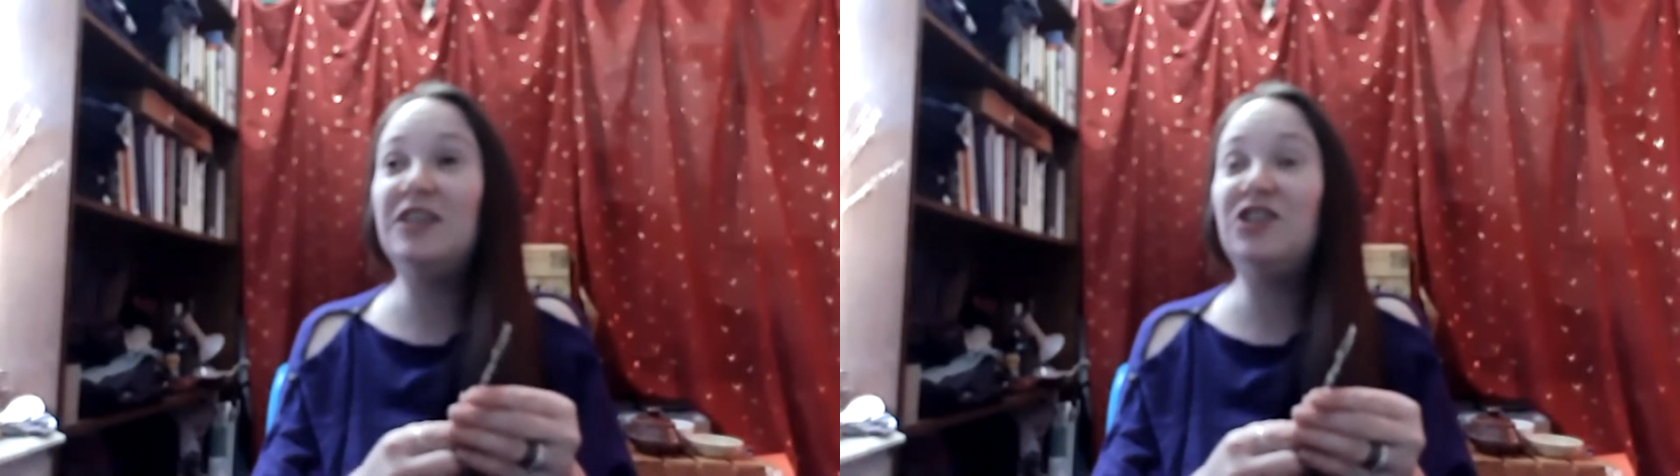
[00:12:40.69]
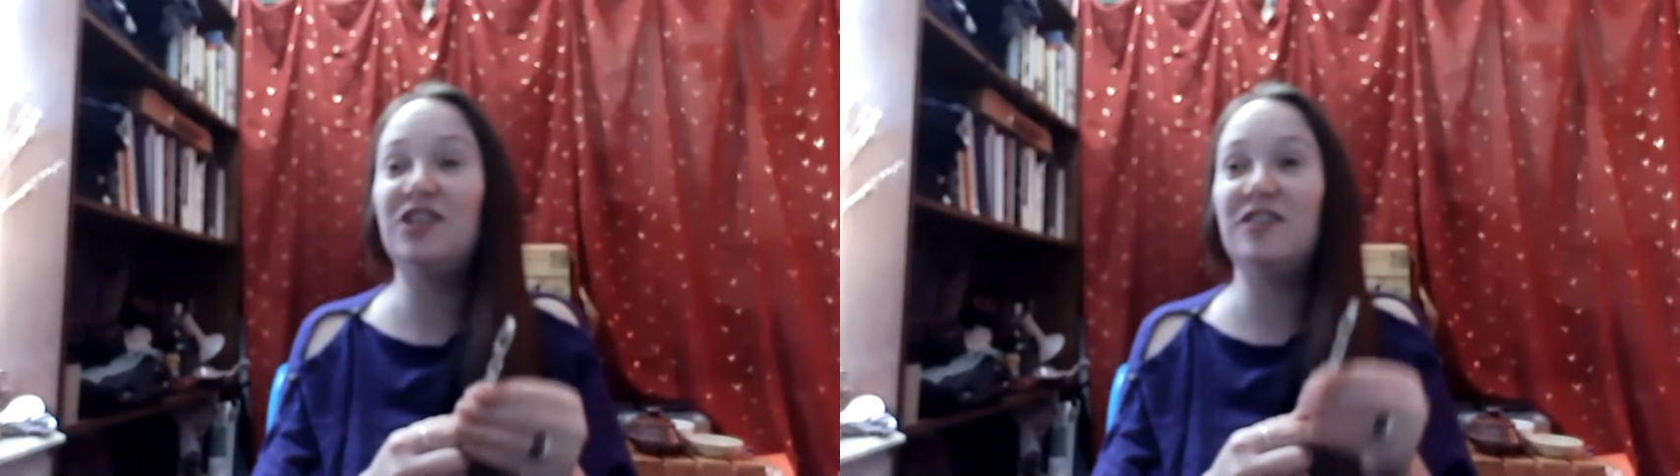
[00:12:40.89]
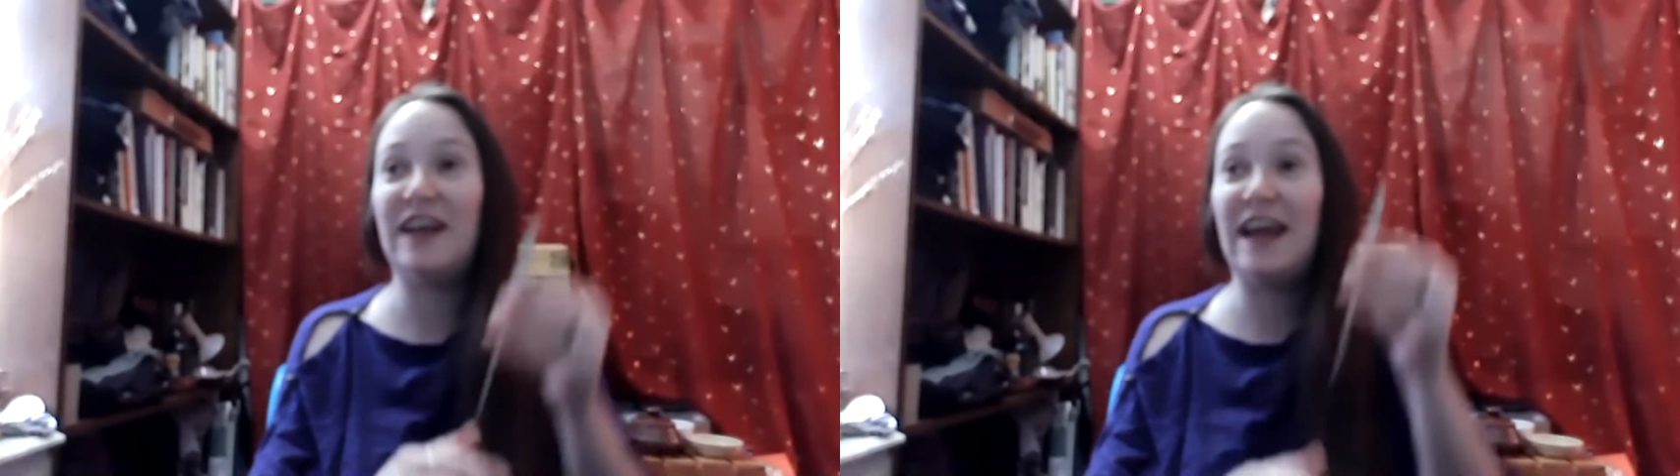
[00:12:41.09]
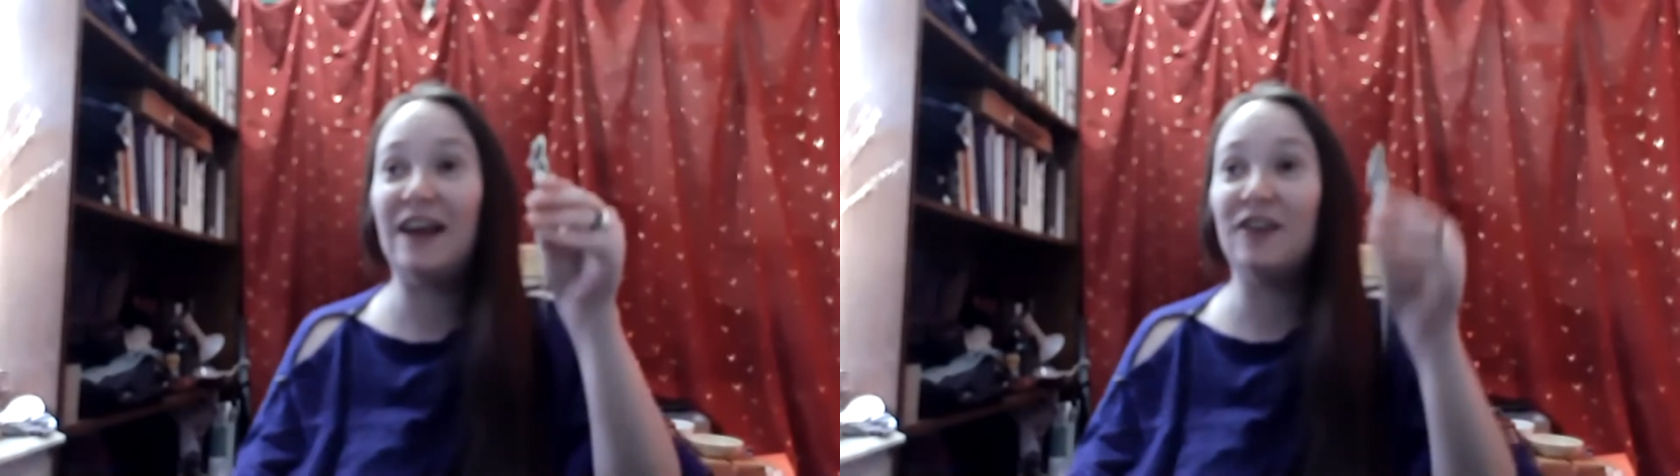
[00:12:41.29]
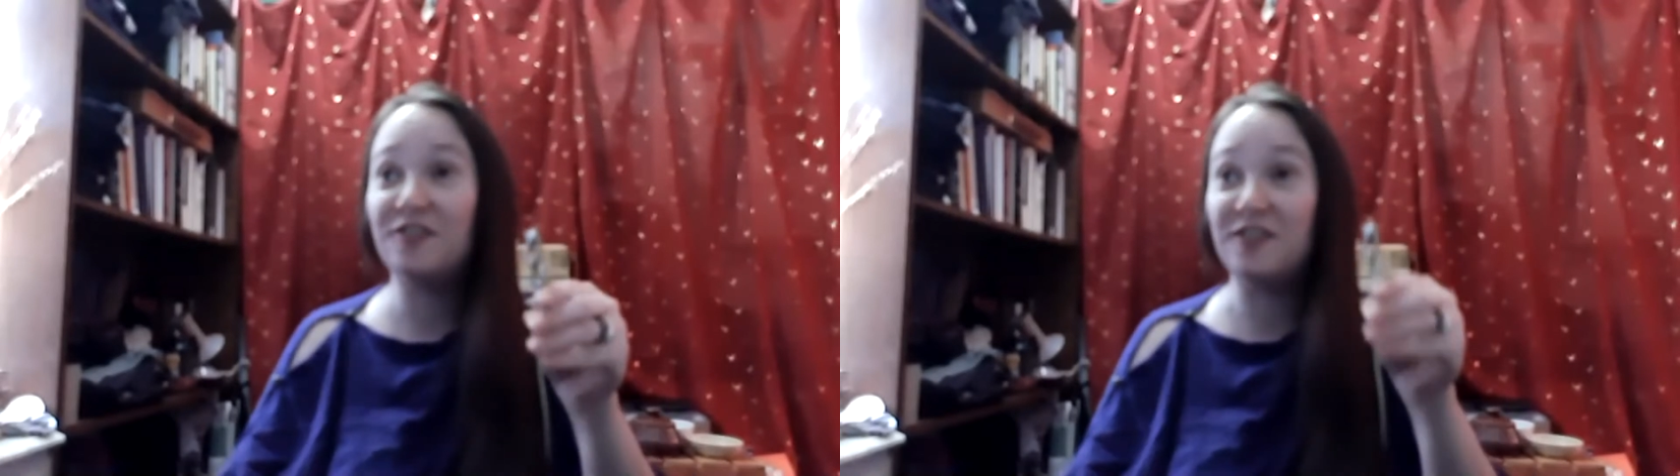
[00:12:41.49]
just
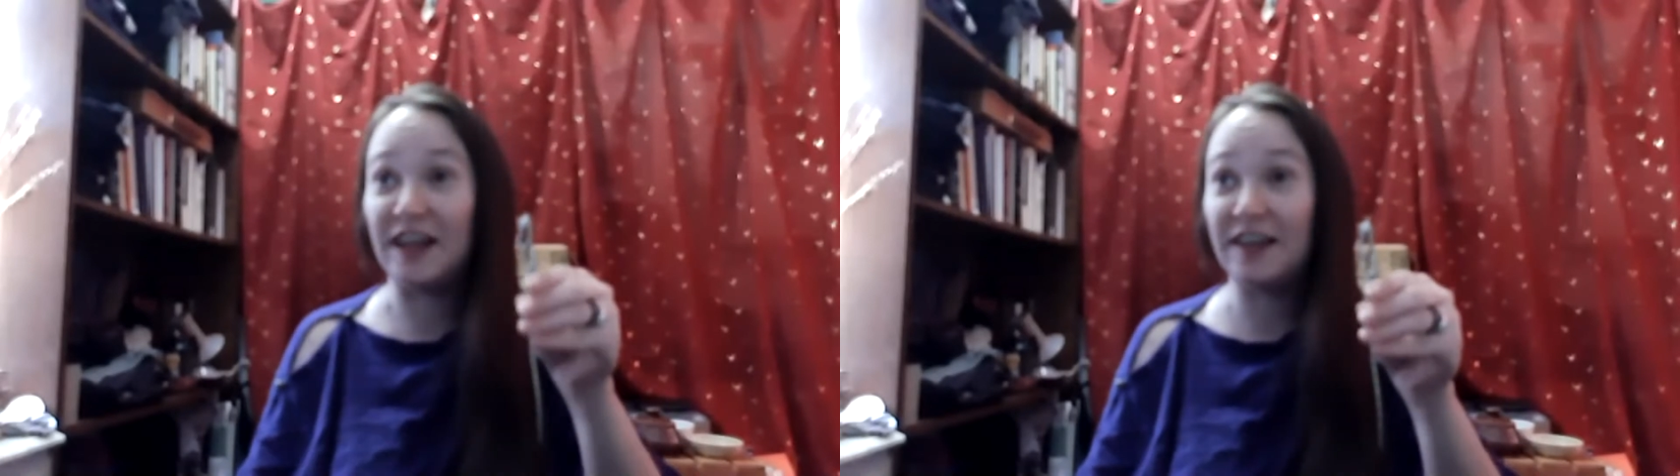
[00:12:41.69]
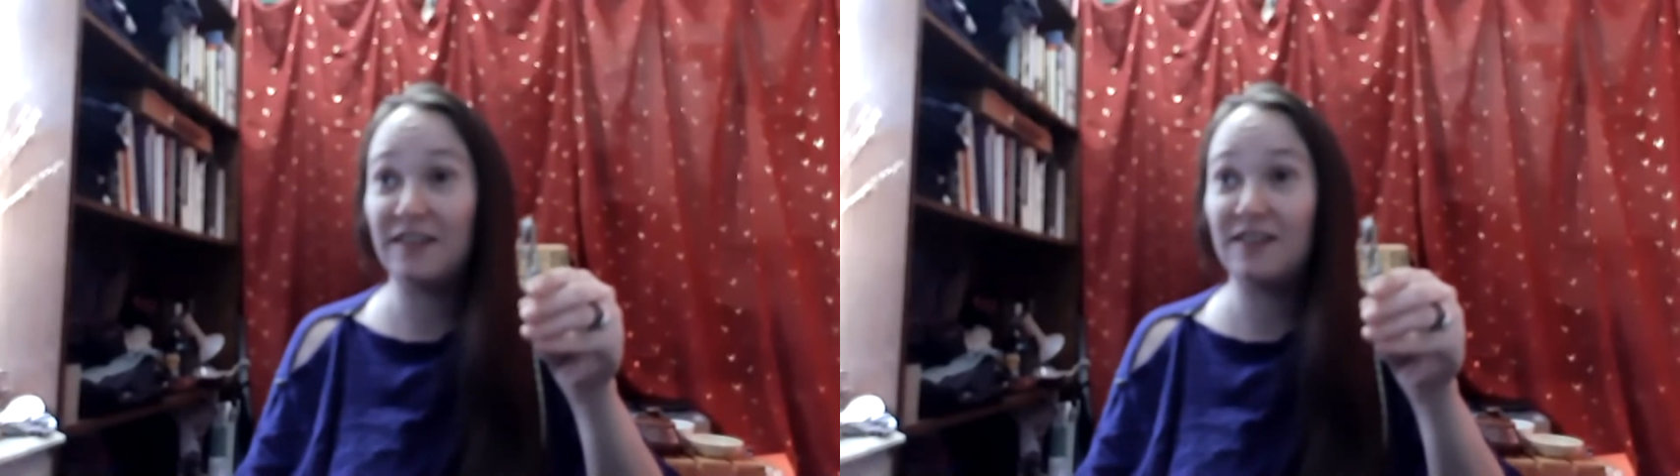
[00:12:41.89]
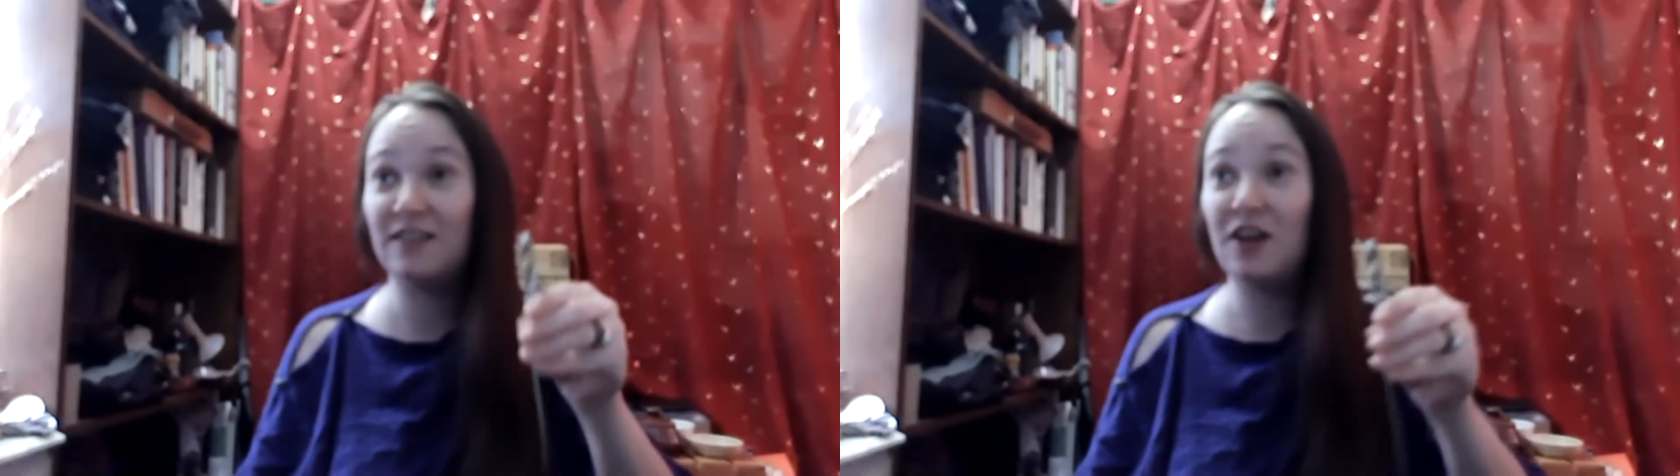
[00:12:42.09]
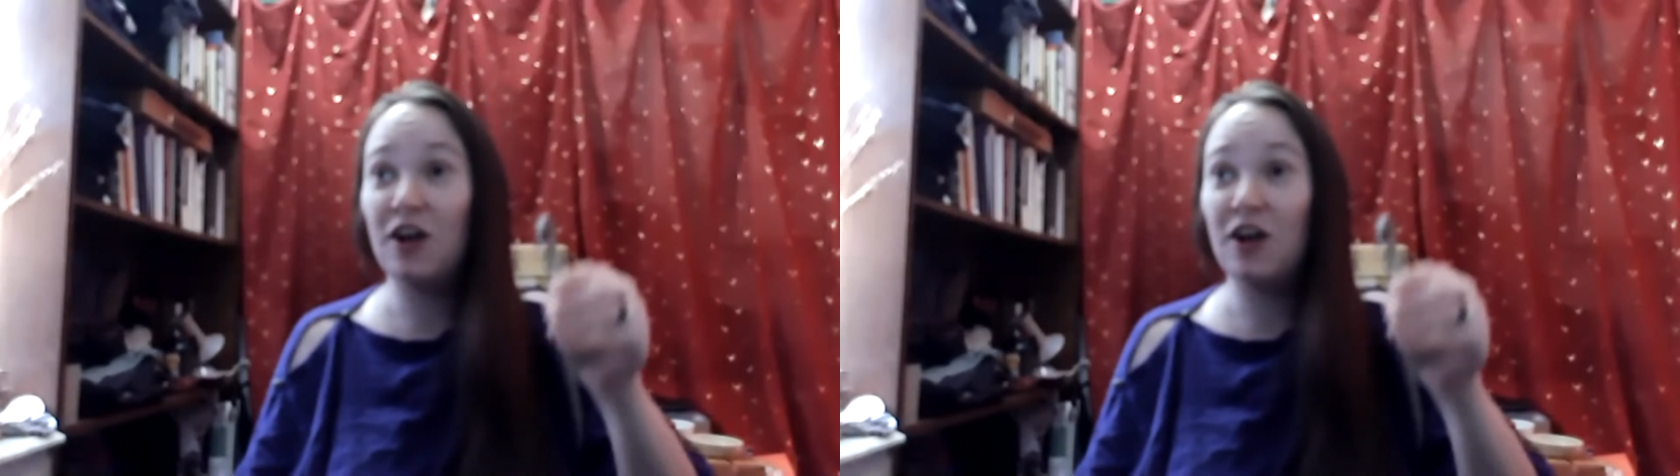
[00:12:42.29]
hair sticks